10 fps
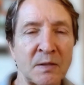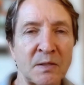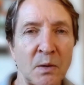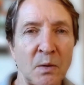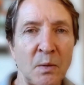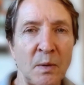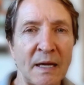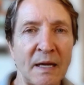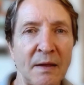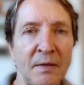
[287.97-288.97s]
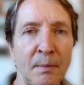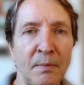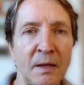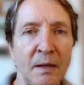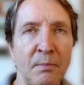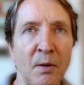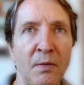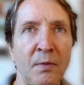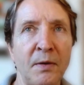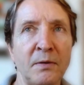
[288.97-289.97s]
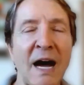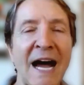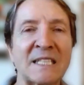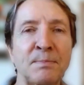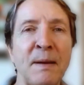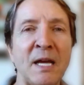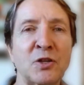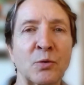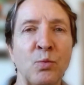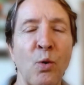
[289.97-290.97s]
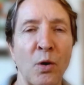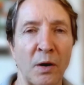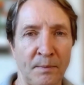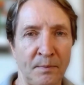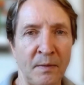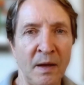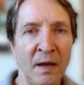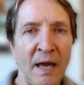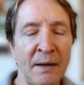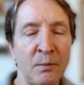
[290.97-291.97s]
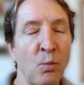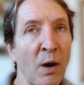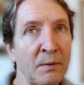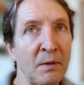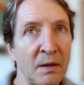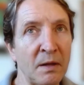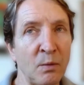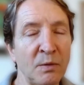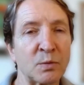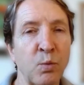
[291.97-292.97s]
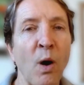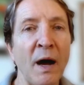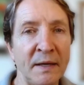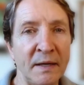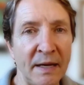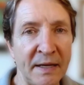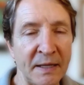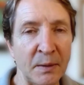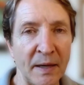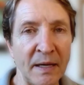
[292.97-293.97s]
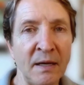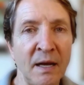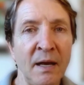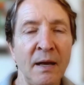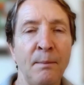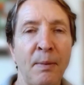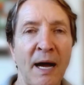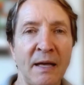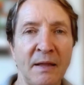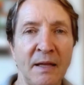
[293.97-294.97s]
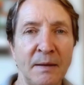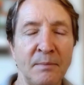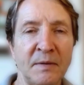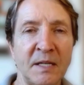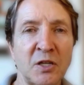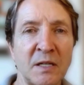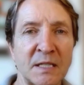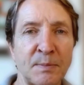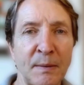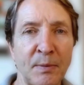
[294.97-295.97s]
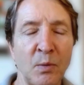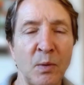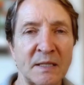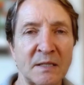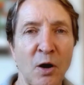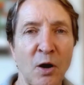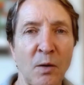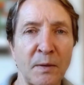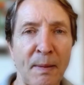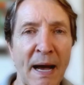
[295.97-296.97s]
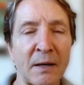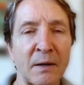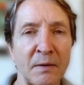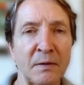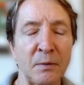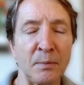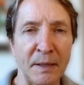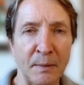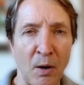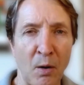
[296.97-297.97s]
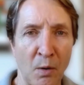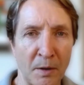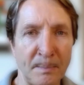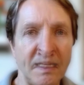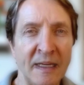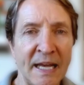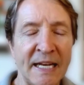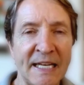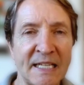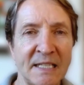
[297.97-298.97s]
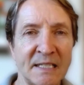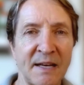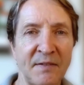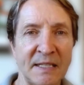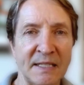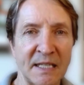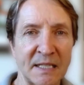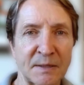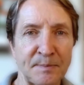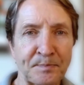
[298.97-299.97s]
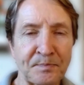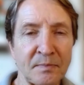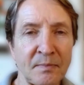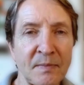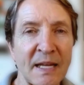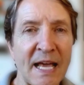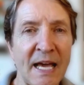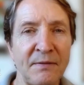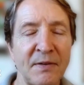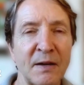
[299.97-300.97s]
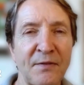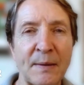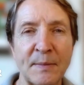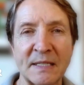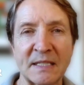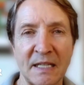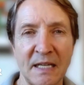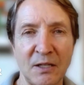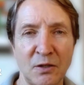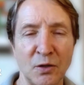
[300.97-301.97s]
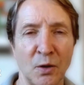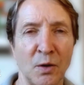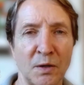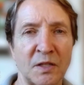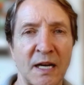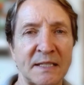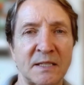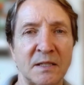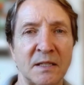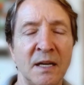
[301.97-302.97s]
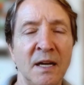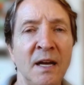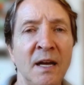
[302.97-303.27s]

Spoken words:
so the last major war, and one that was won at any rate, by the Indigenous people was called the Battle of the Little Big Horn in 1876. And very famously, George Custer